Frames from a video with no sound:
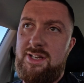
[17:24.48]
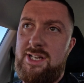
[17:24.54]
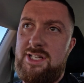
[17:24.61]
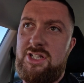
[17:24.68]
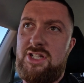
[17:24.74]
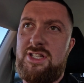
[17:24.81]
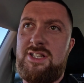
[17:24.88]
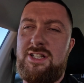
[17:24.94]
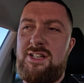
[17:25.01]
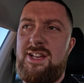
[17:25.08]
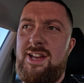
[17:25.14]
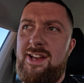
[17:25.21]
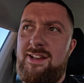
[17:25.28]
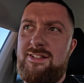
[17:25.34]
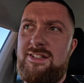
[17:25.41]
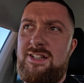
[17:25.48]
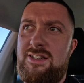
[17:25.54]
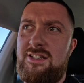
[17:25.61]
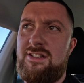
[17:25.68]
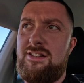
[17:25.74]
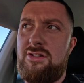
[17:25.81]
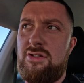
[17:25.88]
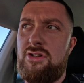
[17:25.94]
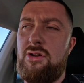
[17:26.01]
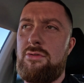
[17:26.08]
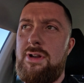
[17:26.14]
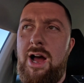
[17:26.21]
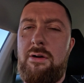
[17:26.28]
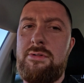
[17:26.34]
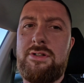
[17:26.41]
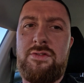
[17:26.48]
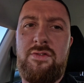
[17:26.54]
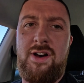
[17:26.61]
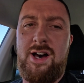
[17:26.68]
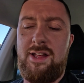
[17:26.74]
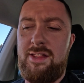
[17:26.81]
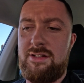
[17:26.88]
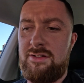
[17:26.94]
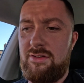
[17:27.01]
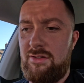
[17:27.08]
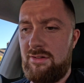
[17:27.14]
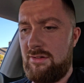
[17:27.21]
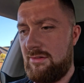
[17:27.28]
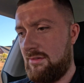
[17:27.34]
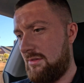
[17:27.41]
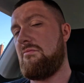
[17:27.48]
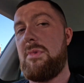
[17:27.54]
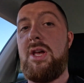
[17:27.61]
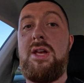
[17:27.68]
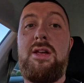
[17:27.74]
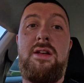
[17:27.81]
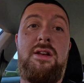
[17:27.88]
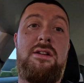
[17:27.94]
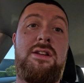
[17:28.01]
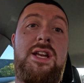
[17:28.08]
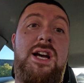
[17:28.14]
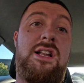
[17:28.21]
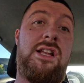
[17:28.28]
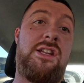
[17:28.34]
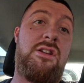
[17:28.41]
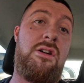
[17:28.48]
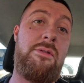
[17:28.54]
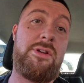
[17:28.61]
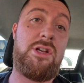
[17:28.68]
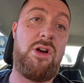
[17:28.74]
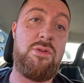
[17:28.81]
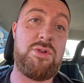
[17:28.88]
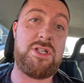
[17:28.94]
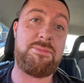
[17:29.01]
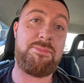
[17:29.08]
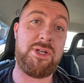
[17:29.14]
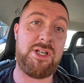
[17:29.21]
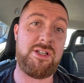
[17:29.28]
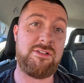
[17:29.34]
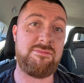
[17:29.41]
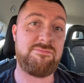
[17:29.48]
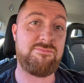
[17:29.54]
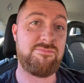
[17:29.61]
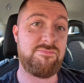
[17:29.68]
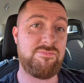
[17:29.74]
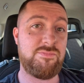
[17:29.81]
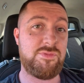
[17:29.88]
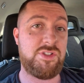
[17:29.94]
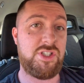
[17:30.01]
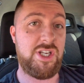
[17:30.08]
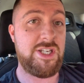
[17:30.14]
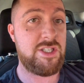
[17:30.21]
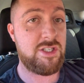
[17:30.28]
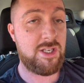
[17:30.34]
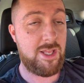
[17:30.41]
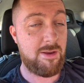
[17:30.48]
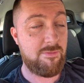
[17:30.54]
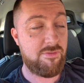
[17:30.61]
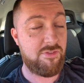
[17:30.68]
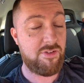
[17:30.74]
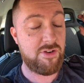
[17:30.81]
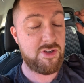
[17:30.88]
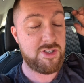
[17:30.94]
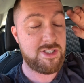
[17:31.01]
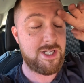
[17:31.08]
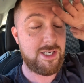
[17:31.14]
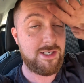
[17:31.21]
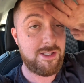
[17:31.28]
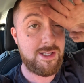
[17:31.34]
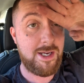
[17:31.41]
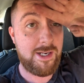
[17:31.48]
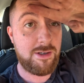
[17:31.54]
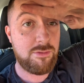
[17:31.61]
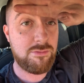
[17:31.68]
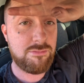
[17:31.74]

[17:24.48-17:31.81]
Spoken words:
it's just, yeah, it just doesn't go down as far, that's all. Yeah, I'll let you know how it goes, but cheers to them for sending that out.